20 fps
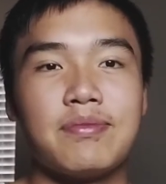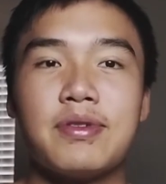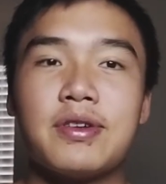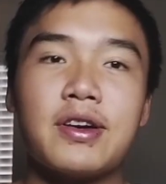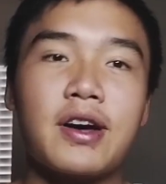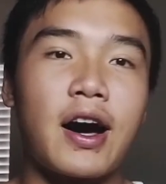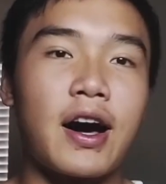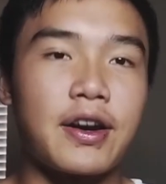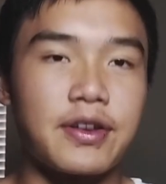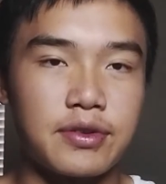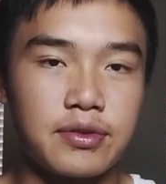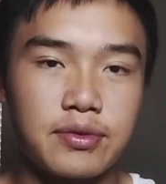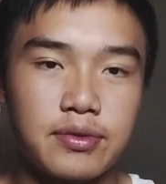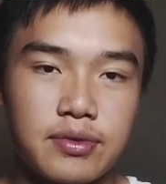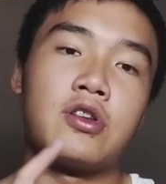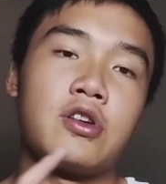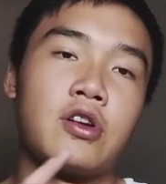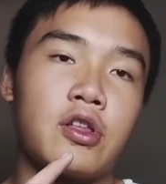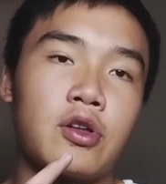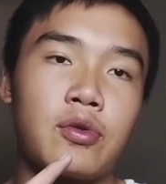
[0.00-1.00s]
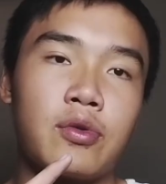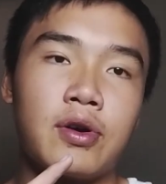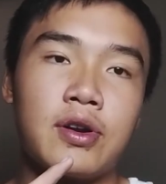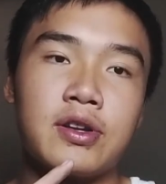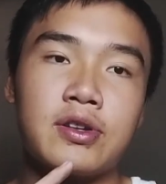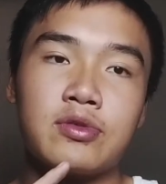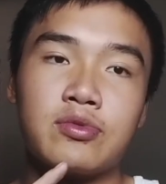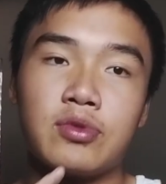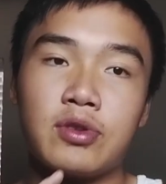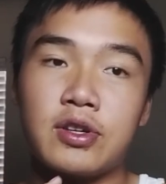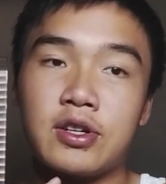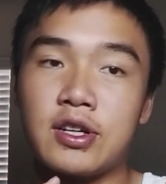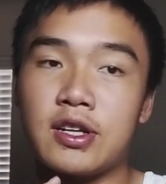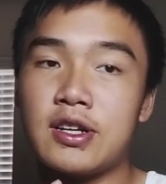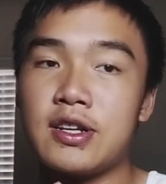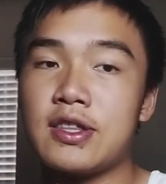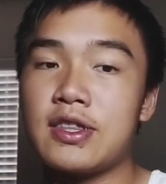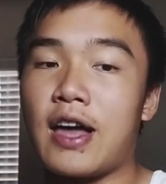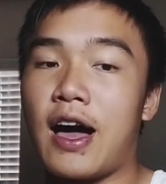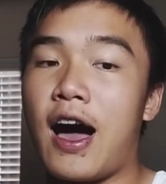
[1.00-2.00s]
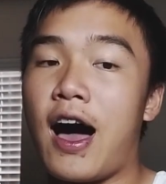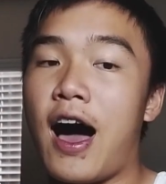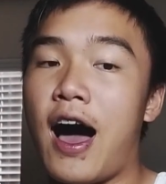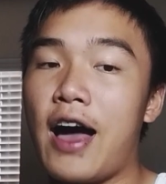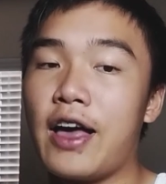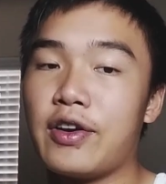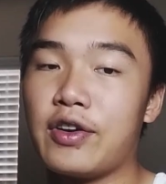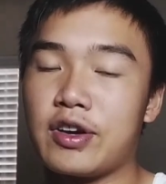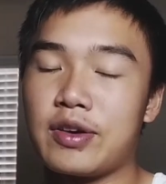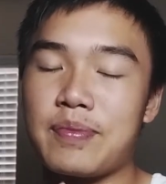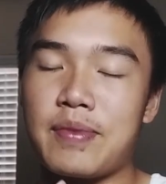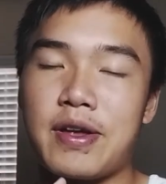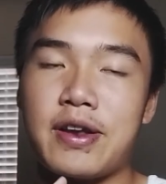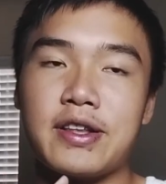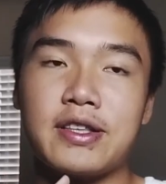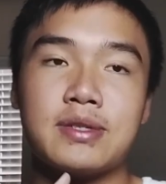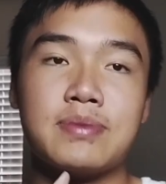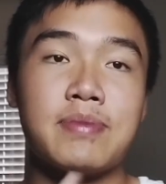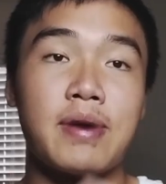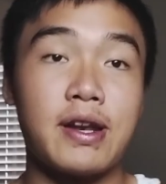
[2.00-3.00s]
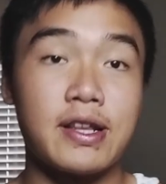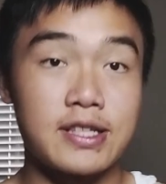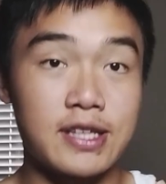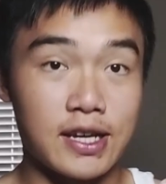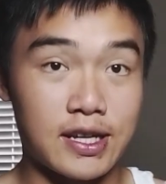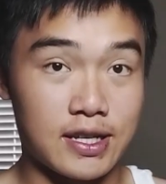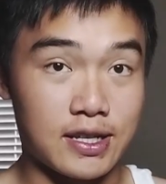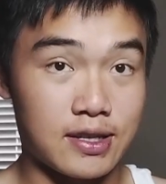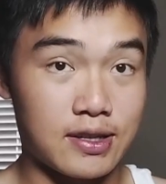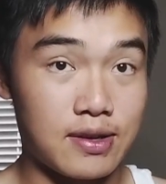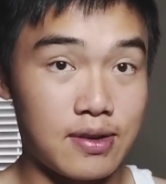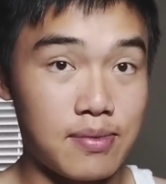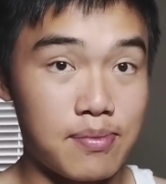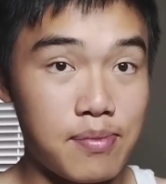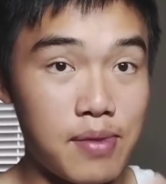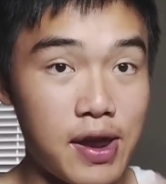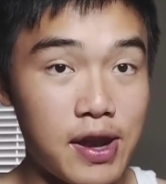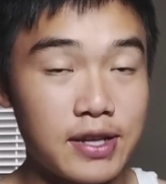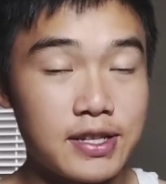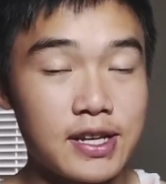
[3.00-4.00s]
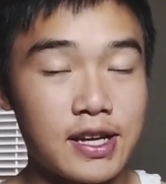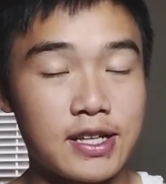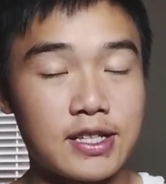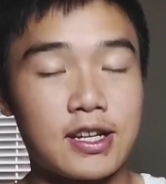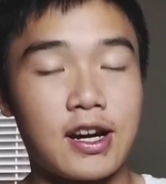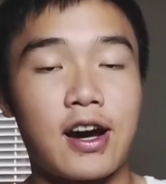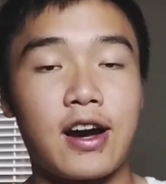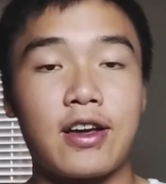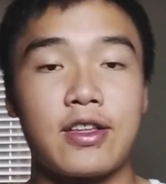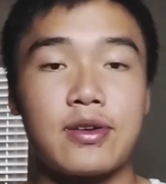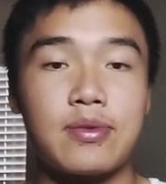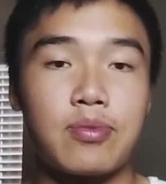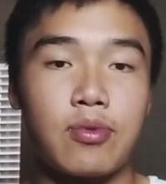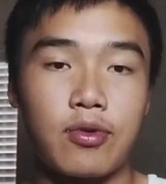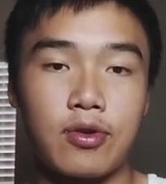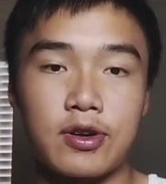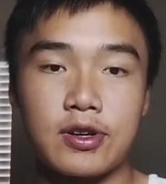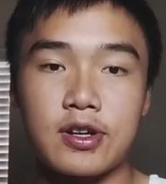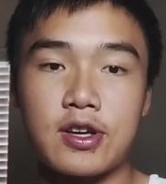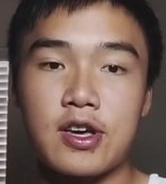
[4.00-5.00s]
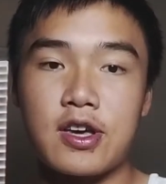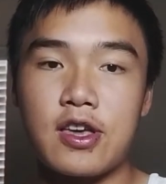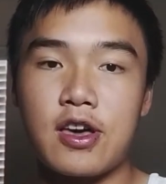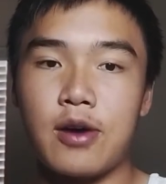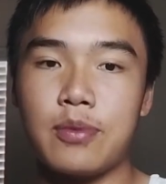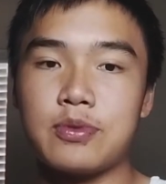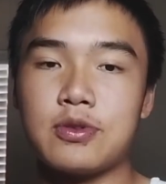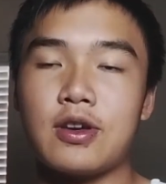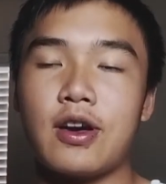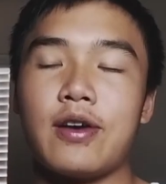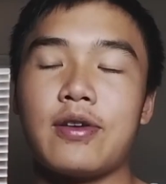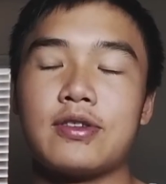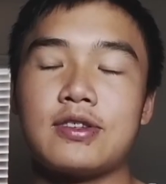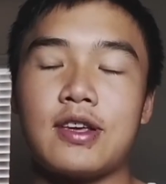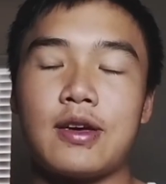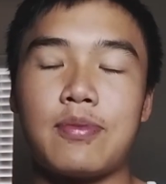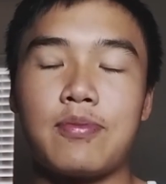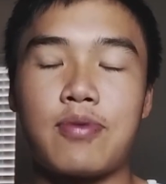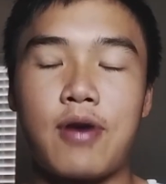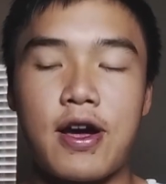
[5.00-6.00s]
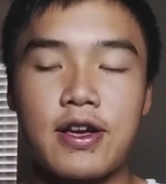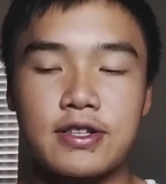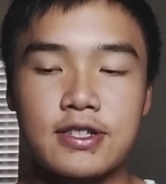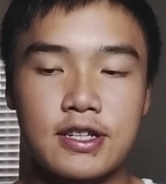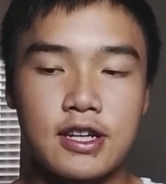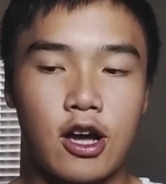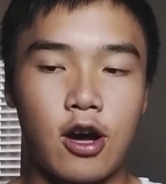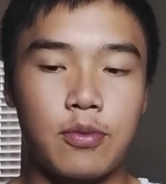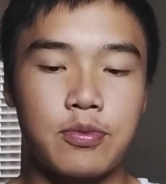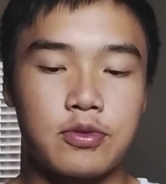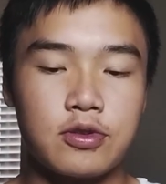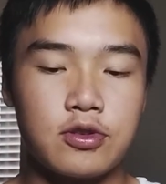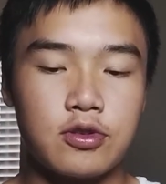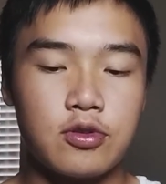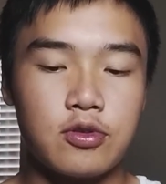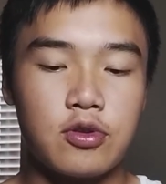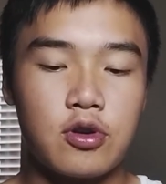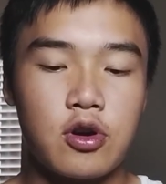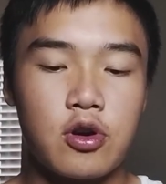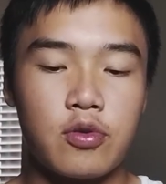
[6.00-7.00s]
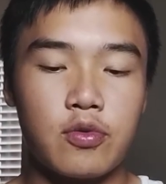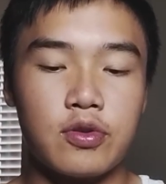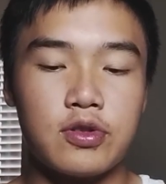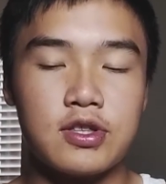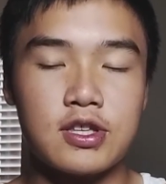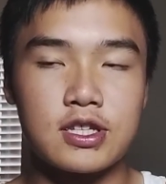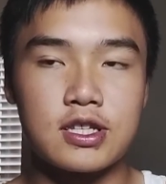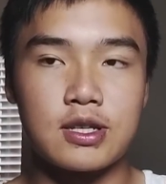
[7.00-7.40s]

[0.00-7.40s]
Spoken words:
But you got it. Another one is really good that I highly recommend is meditating. Meditating is highly important. Helps you stay present, helps you with